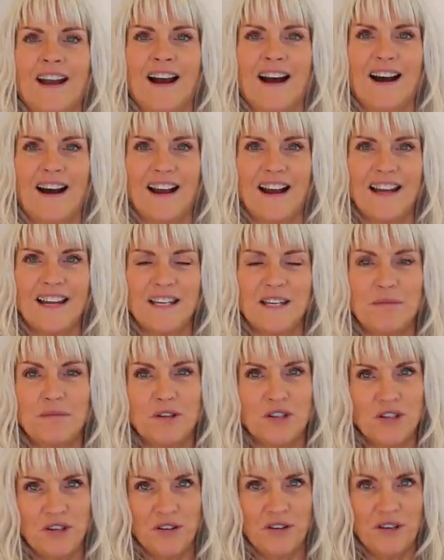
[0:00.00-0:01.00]
Hi,
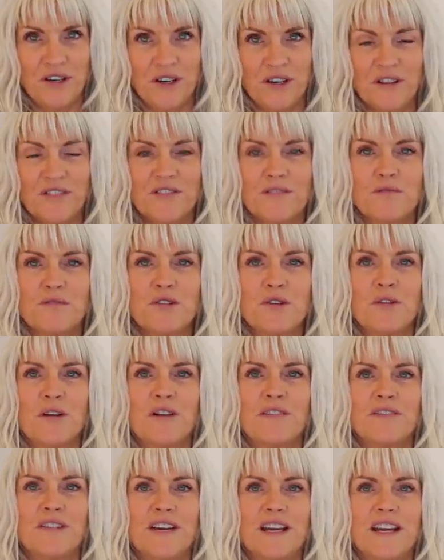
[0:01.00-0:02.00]
Debbie Chew here from Chew
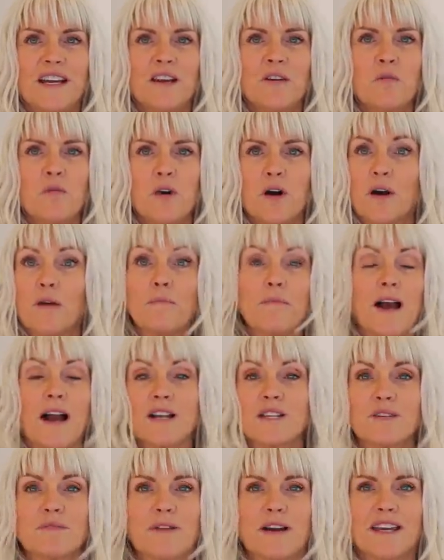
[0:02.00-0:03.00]
on Vegan and welcome
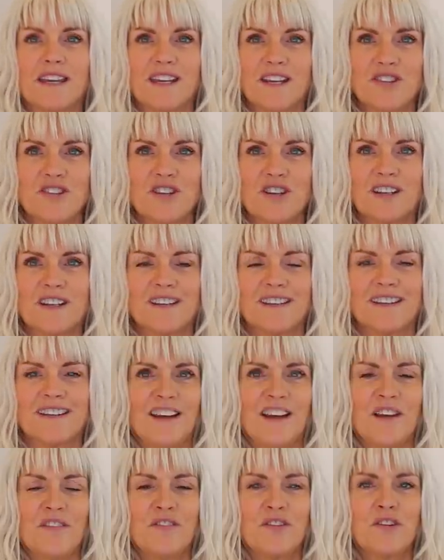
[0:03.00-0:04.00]
back to my kitchen.
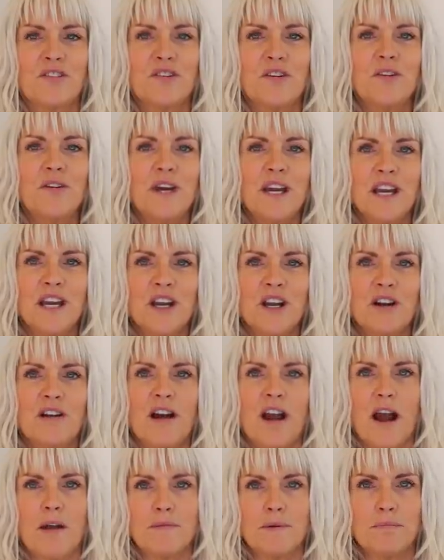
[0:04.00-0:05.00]
If you're new
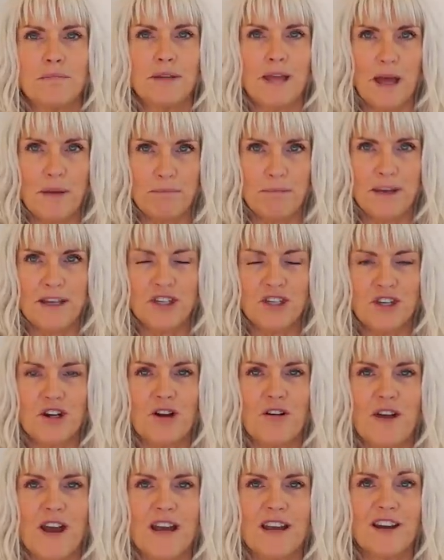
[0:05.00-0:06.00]
here, I'm a plant-based
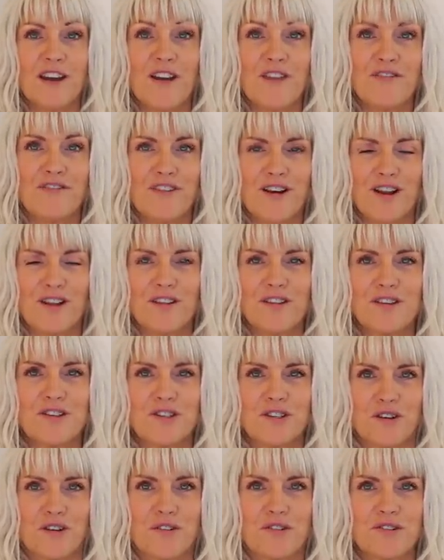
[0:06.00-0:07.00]
RN and I follow the
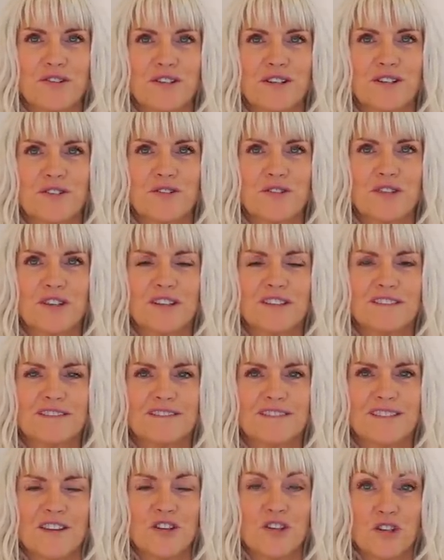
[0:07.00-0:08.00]
starch solution.
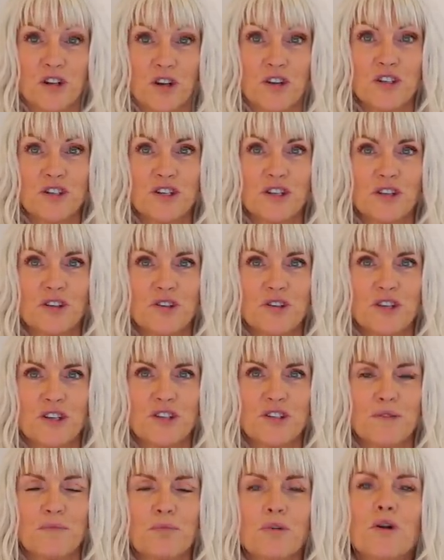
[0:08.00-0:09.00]
The Starch Solution
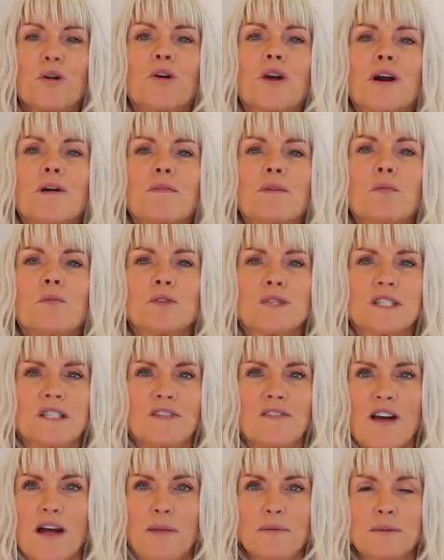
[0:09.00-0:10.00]
is a program that was
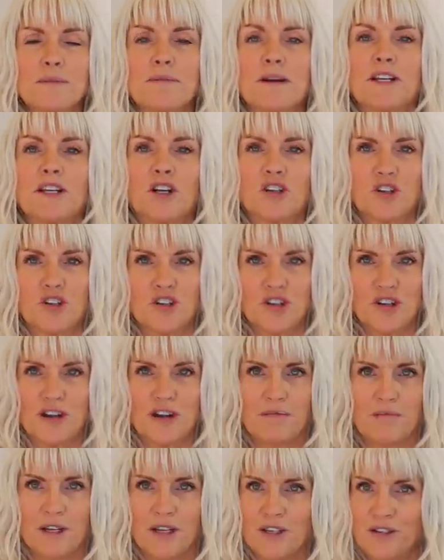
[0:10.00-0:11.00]
developed by Dr.
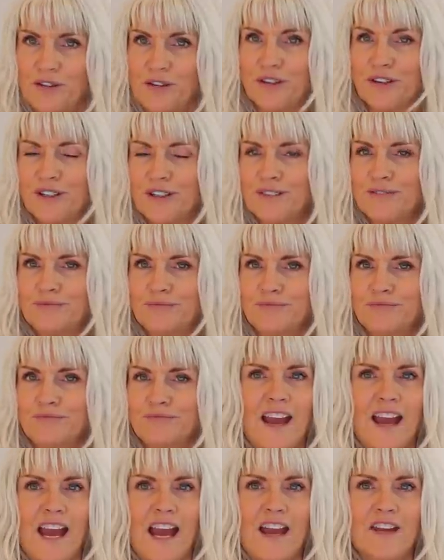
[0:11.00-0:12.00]
John McDougall,
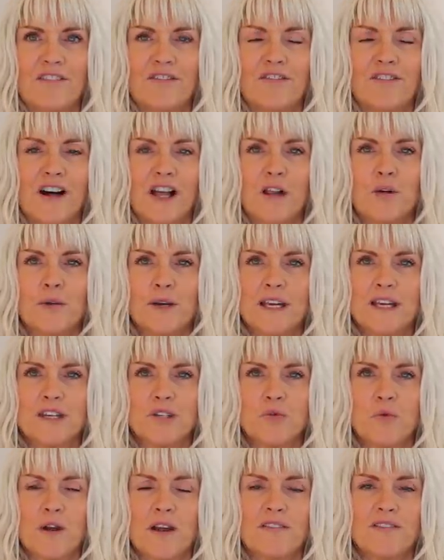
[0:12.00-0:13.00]
and following
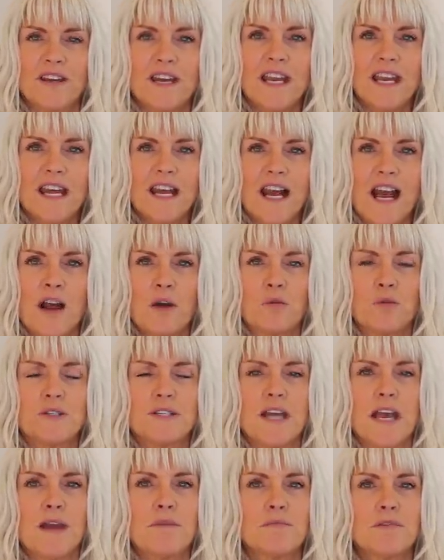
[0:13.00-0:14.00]
his way of eating, I
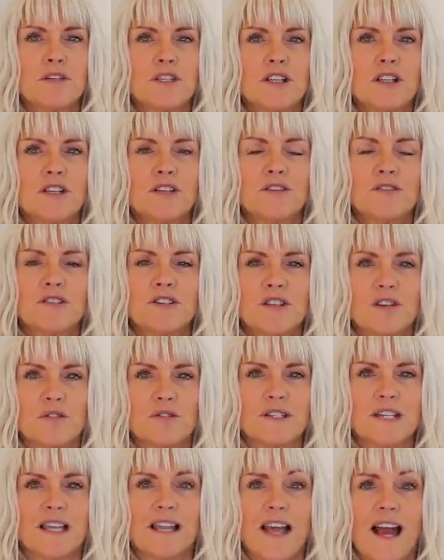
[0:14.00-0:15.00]
was able to lose
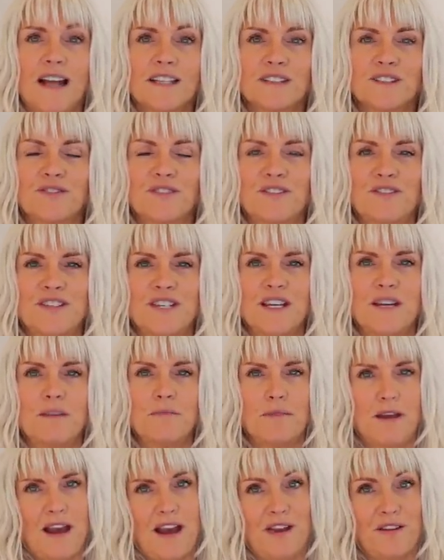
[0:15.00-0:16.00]
those last
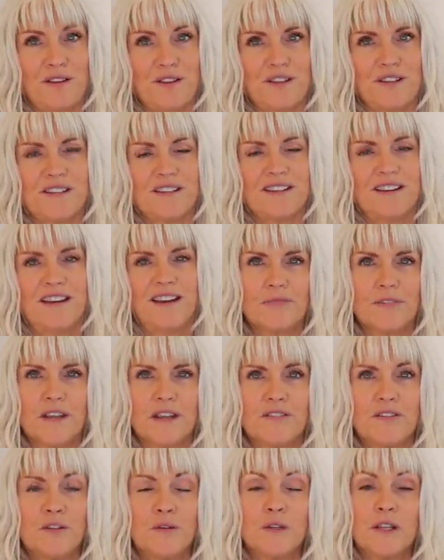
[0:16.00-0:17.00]
15 pounds.
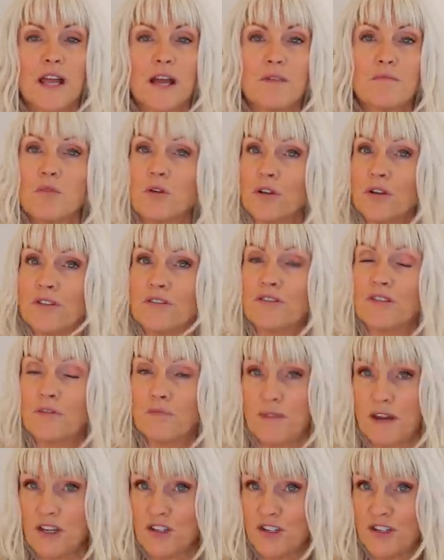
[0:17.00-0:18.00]
If you would like more
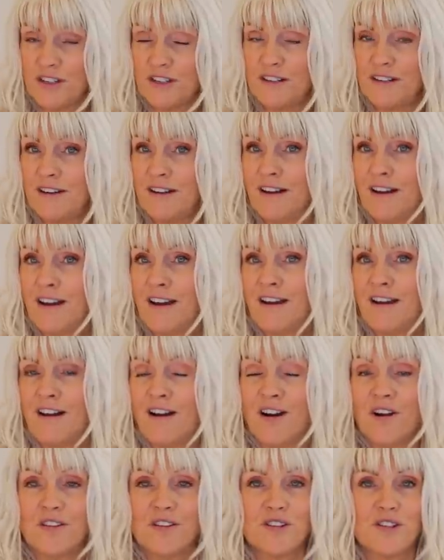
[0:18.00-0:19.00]
information
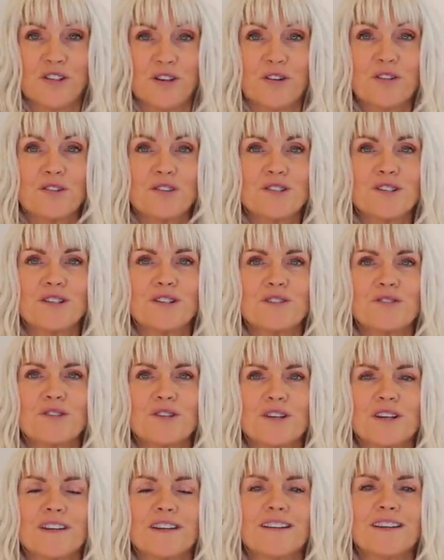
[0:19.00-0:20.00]
on the Starch
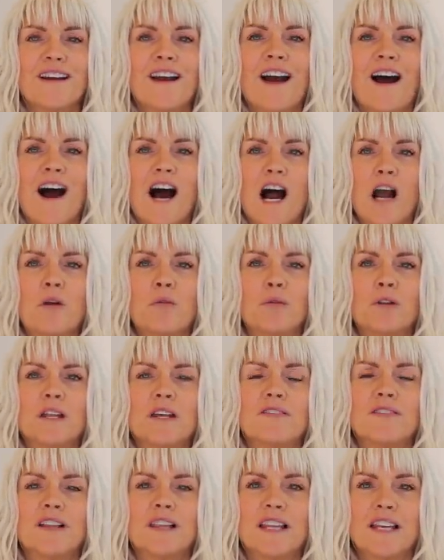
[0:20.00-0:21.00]
Solution, I will
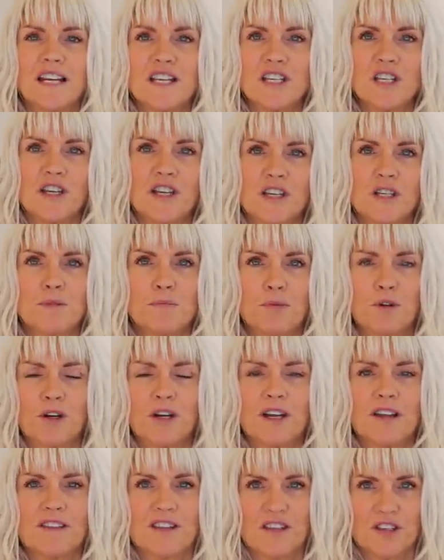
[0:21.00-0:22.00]
leave a link to his
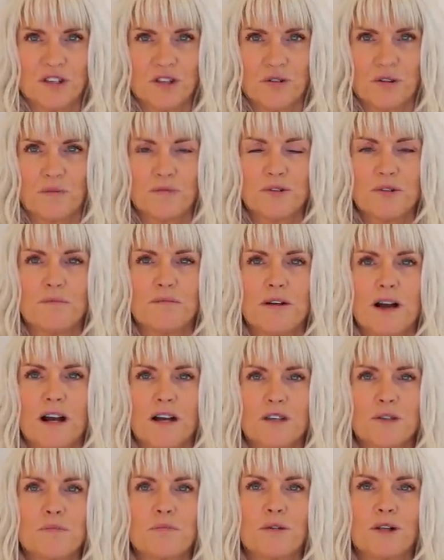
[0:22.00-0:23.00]
book in the description
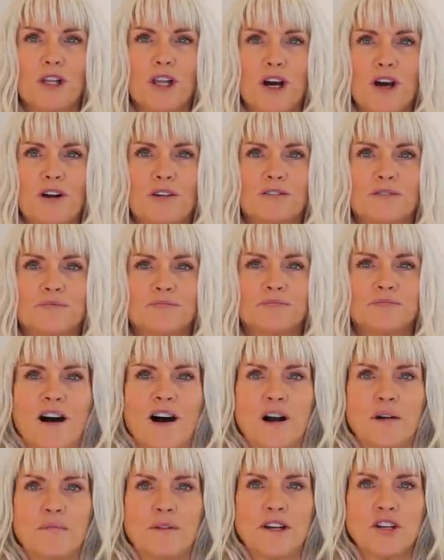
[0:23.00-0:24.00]
box below.
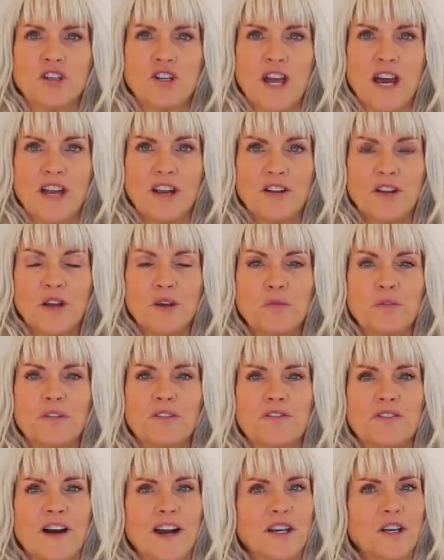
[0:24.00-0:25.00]
On my channel, you will
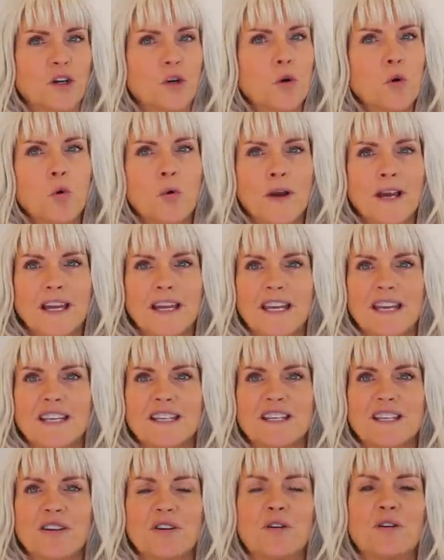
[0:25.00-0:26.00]
find quick and
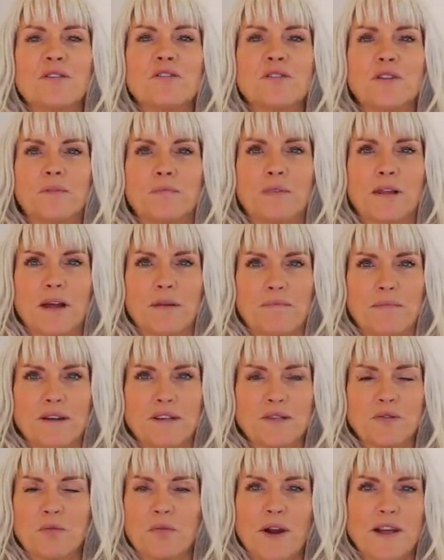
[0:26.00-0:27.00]
easy whole food
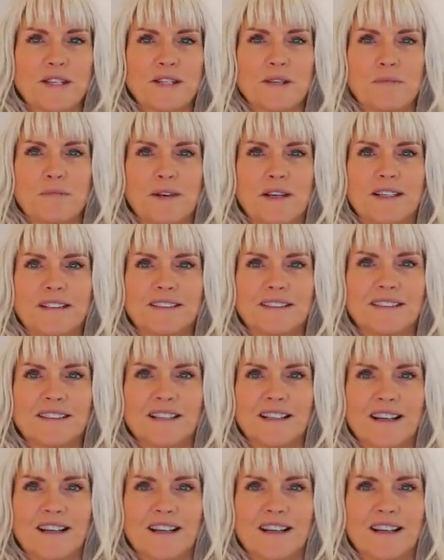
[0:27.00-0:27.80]
plant-based recipes.